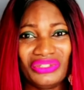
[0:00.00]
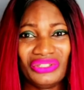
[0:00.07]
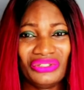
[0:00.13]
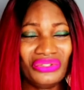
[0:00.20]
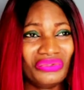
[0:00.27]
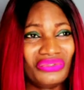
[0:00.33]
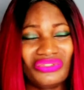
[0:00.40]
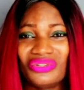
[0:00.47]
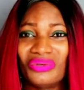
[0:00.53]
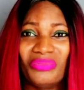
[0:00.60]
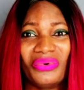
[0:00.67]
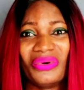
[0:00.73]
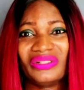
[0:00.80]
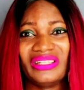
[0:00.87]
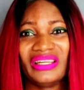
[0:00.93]
you know,
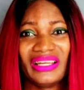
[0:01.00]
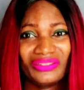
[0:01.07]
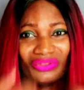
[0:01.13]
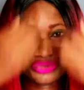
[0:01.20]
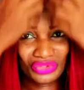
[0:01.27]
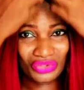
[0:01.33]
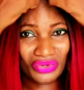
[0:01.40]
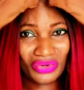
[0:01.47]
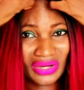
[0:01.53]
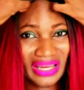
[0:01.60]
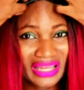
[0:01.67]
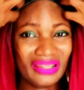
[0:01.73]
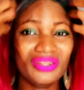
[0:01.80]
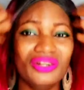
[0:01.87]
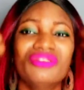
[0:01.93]
support her, to show
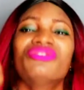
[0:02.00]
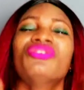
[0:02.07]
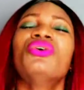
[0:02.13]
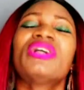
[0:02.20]
her love.